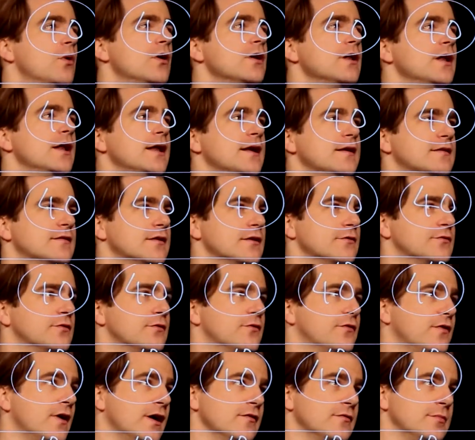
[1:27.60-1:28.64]
1 litre for
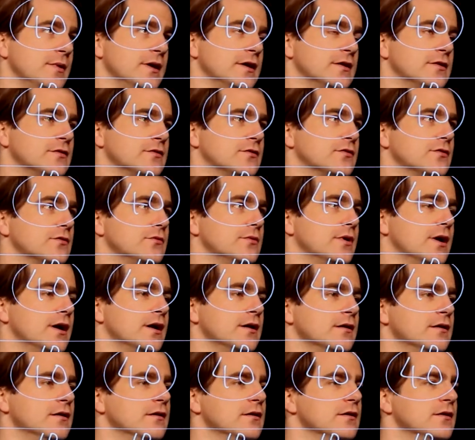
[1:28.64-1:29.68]
5 meters
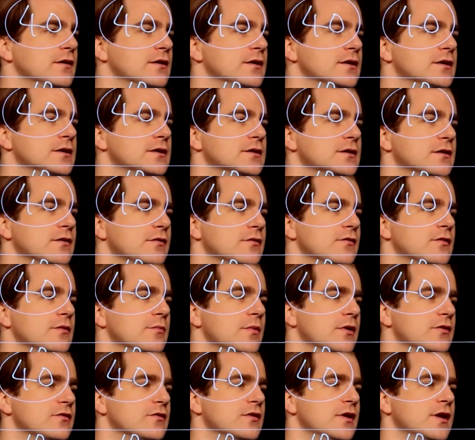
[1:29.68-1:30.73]
squared, she
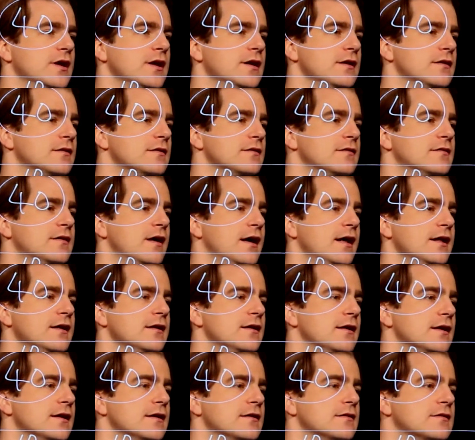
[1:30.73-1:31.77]
must need
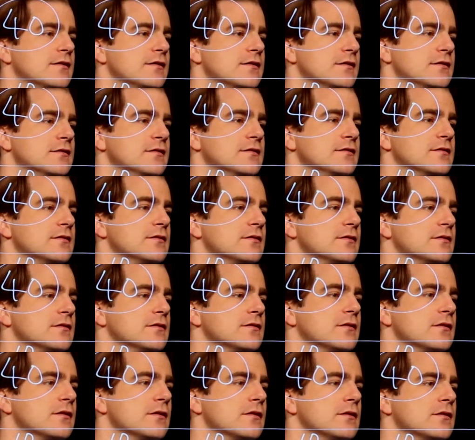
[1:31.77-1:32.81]
10 litres
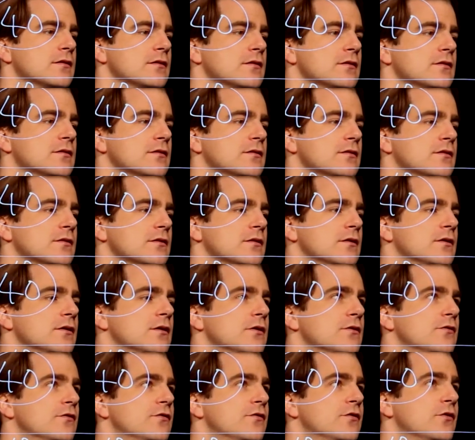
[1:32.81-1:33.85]

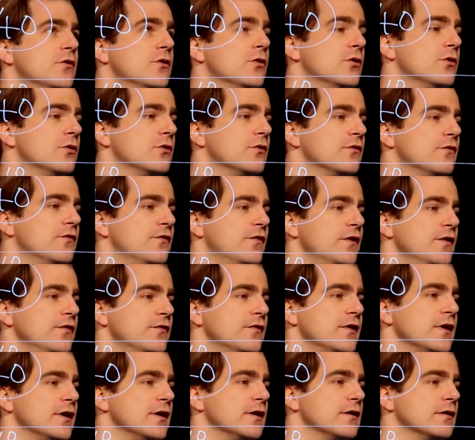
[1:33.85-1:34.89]
for
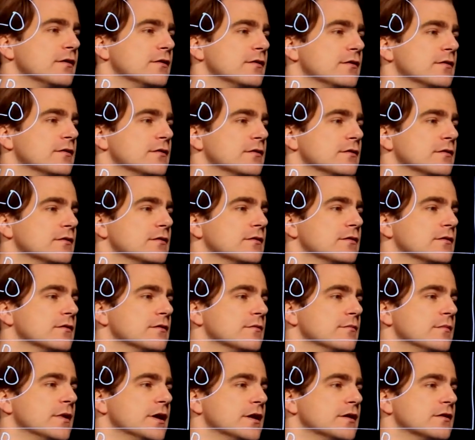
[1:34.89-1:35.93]
50
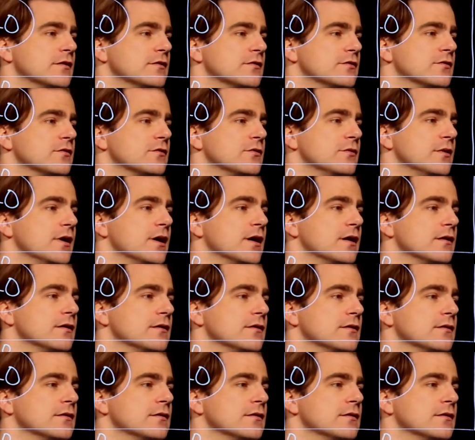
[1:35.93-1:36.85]
meters squared.